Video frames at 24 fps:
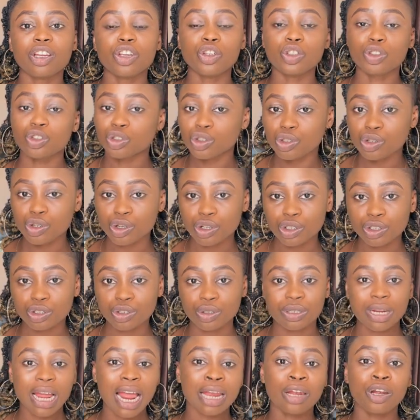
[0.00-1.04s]

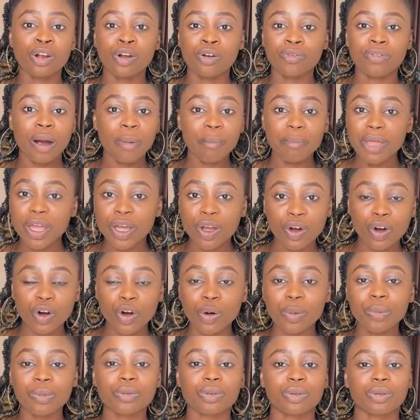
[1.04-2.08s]
introduction i love her
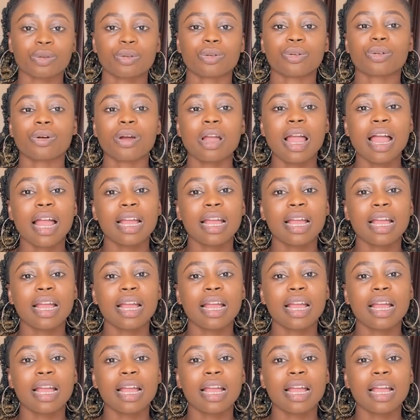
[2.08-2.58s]
makeup so